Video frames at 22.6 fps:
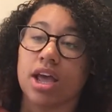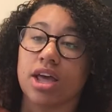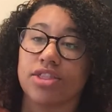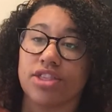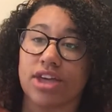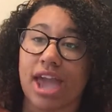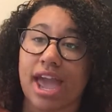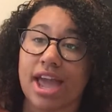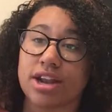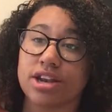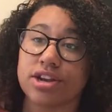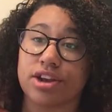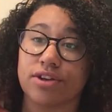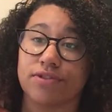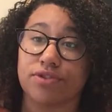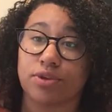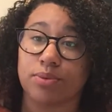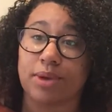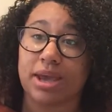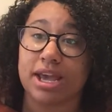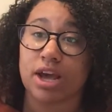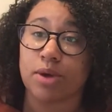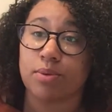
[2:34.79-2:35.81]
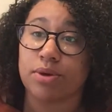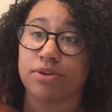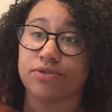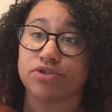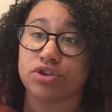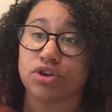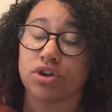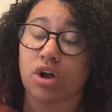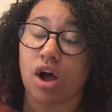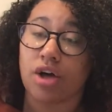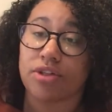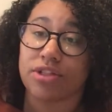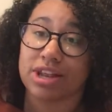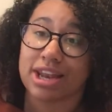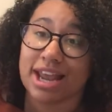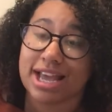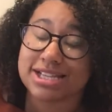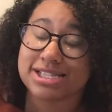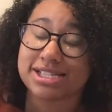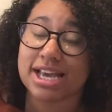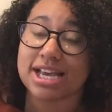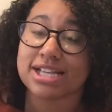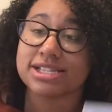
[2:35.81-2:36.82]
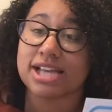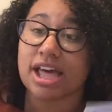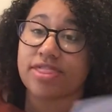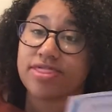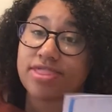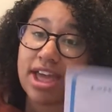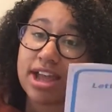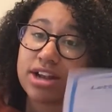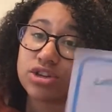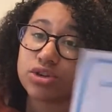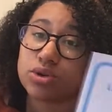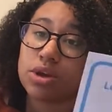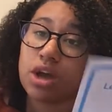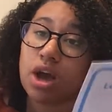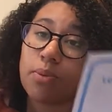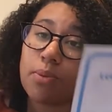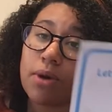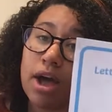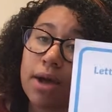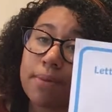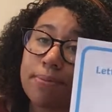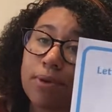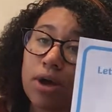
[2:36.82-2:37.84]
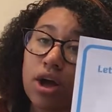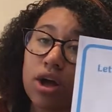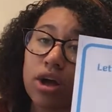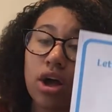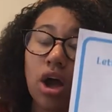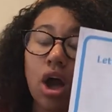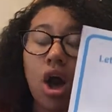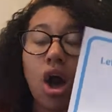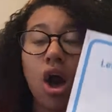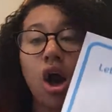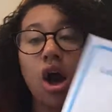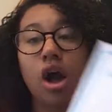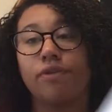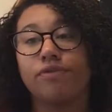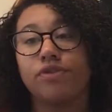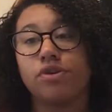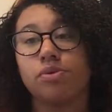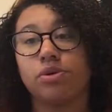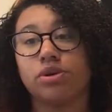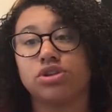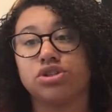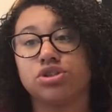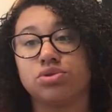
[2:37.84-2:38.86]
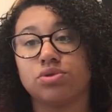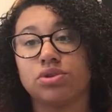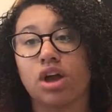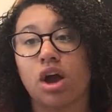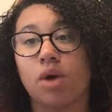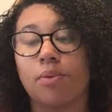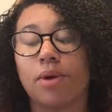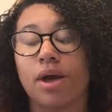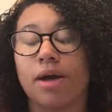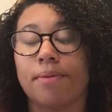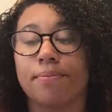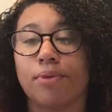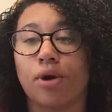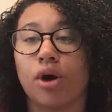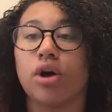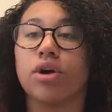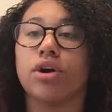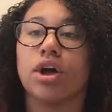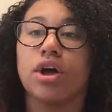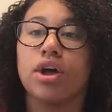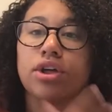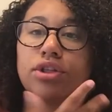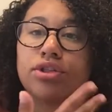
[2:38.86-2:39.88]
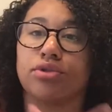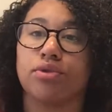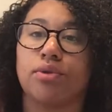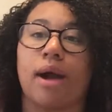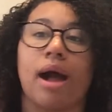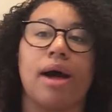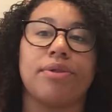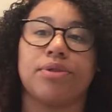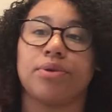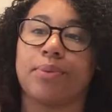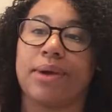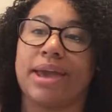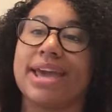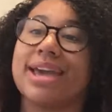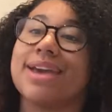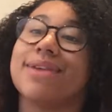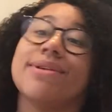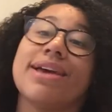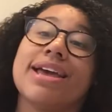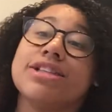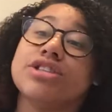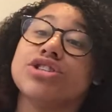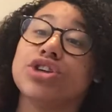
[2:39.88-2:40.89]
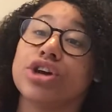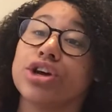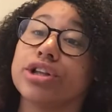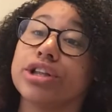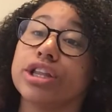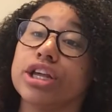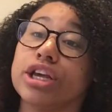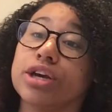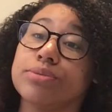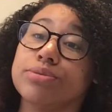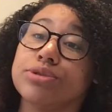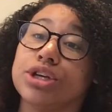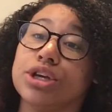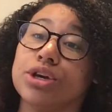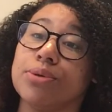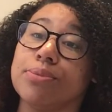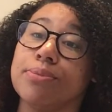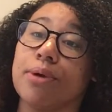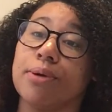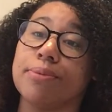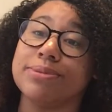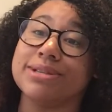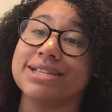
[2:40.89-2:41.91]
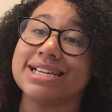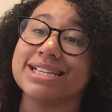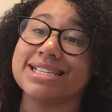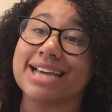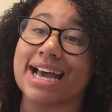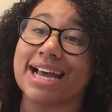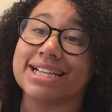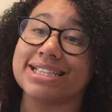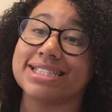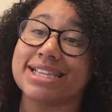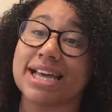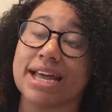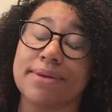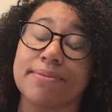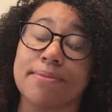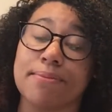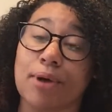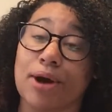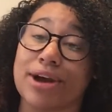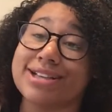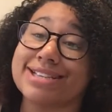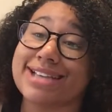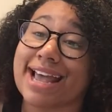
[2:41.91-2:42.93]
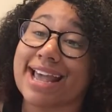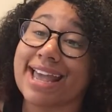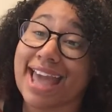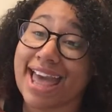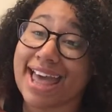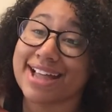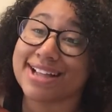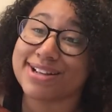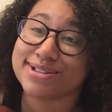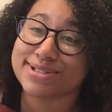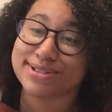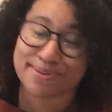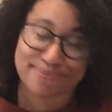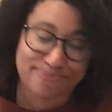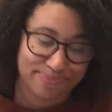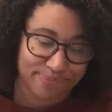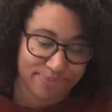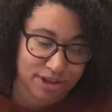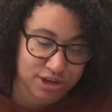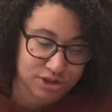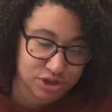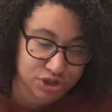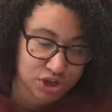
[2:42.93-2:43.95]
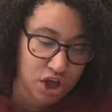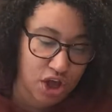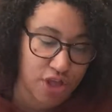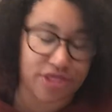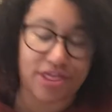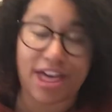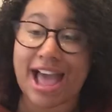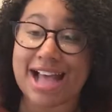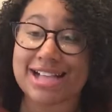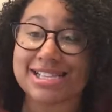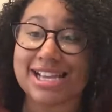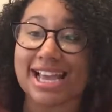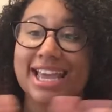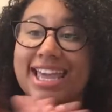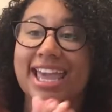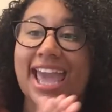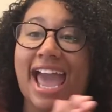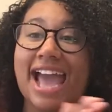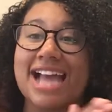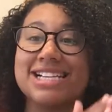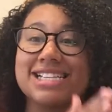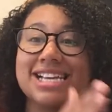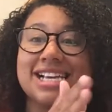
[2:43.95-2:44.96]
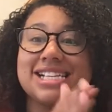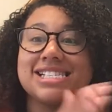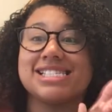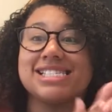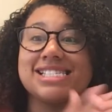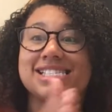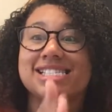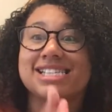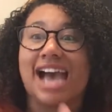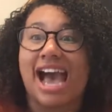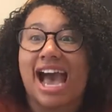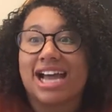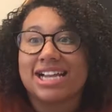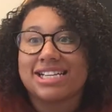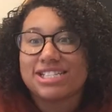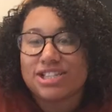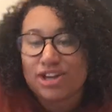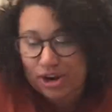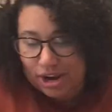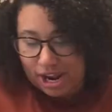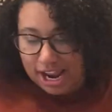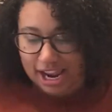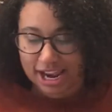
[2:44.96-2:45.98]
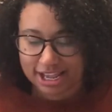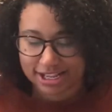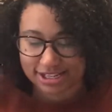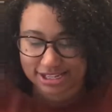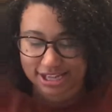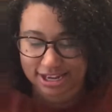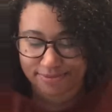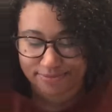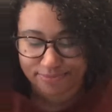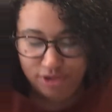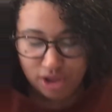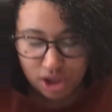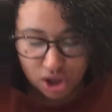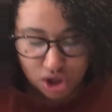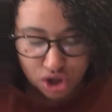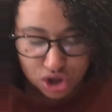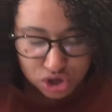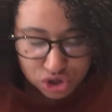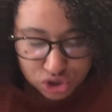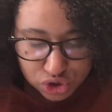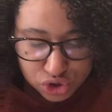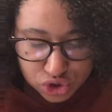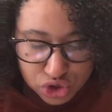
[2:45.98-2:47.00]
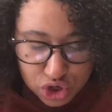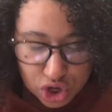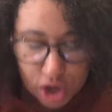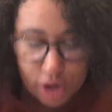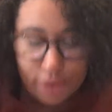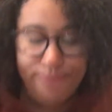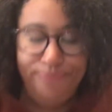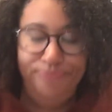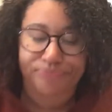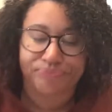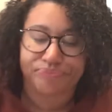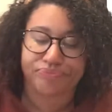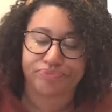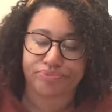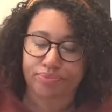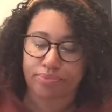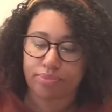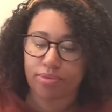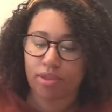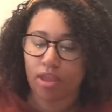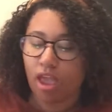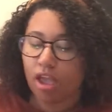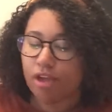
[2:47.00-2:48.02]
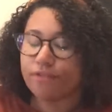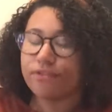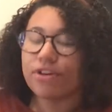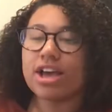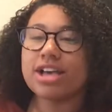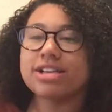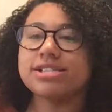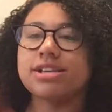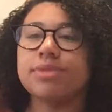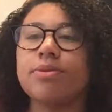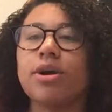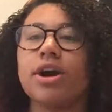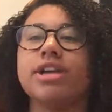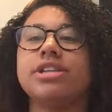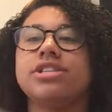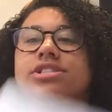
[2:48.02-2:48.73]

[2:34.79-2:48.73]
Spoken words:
the end of the week and we've done all the lessons and then do your workbook, or if you want to do your workbook throughout the week. It's totally up to you, mums and dads and boys and girls. So let's get started on our lesson. So first thing we're going